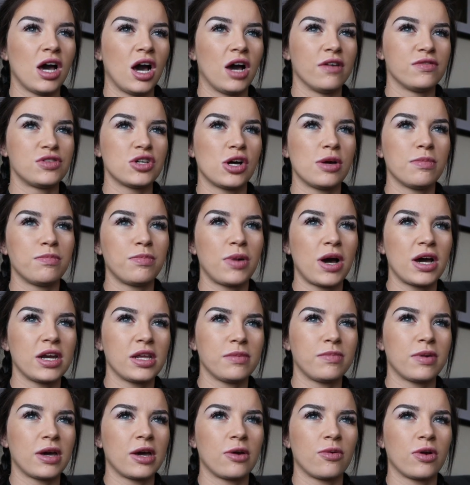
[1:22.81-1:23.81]
I've done
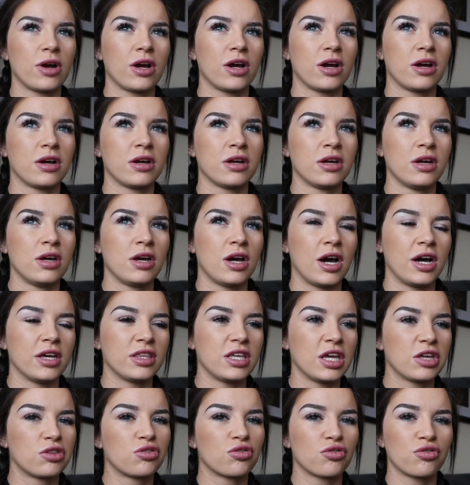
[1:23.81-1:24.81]
Body Power, I
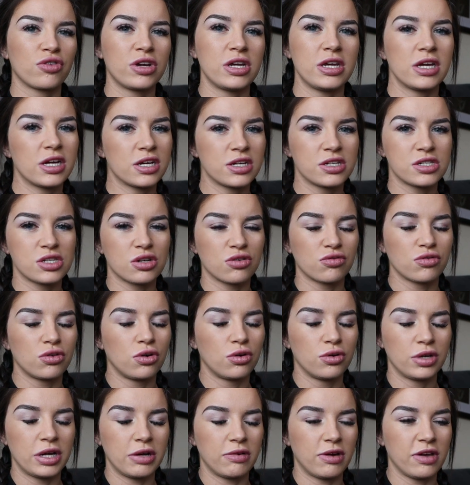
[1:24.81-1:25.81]
think three years in a
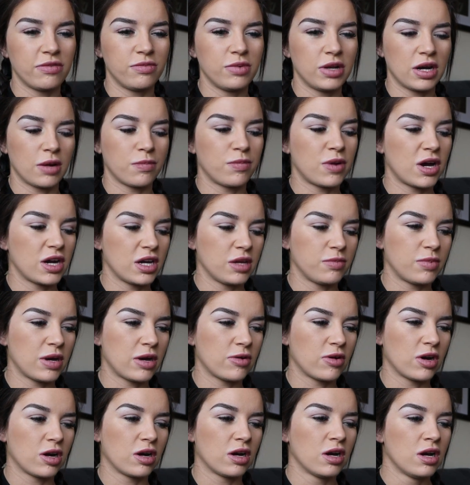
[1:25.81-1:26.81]
row now I've been at Body
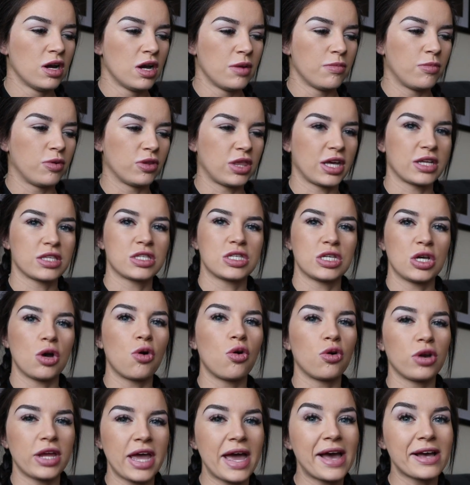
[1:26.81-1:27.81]
Power, but that's the
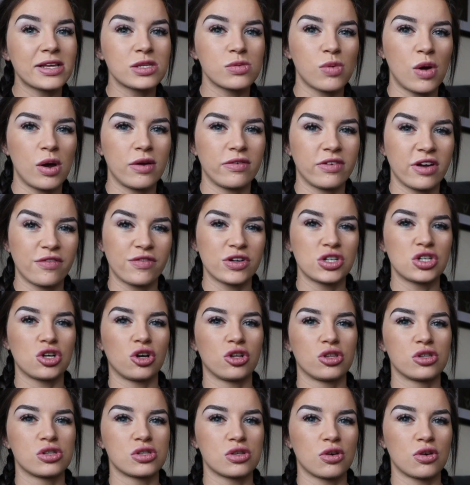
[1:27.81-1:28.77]
only expo I've ever done.